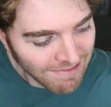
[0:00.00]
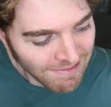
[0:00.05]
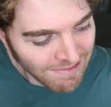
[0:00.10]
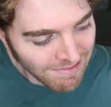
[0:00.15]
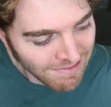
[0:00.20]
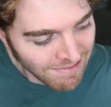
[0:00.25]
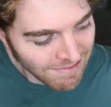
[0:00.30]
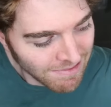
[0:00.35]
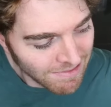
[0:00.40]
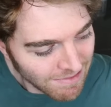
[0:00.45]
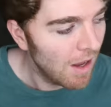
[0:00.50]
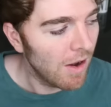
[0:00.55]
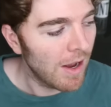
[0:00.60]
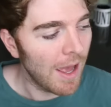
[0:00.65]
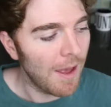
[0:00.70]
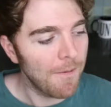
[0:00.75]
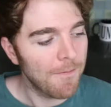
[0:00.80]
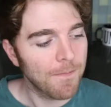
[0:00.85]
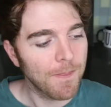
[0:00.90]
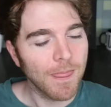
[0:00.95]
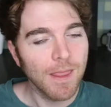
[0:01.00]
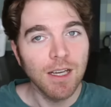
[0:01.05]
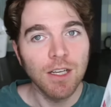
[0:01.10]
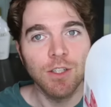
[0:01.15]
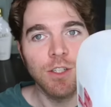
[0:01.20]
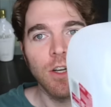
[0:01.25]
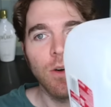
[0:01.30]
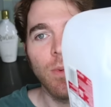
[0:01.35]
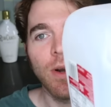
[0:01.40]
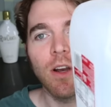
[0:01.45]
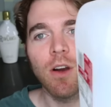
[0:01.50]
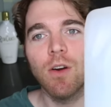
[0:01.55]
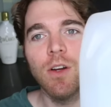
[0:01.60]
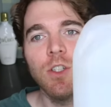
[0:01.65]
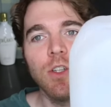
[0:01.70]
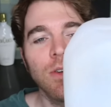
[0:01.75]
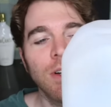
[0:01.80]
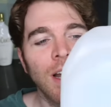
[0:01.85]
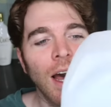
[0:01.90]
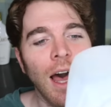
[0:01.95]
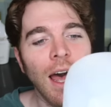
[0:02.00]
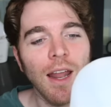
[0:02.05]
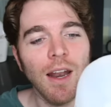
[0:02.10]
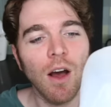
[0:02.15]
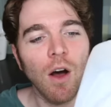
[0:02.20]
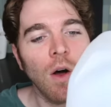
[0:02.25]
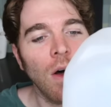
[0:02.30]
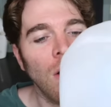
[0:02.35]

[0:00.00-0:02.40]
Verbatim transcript: Ugh. Okay, so we're going to cut a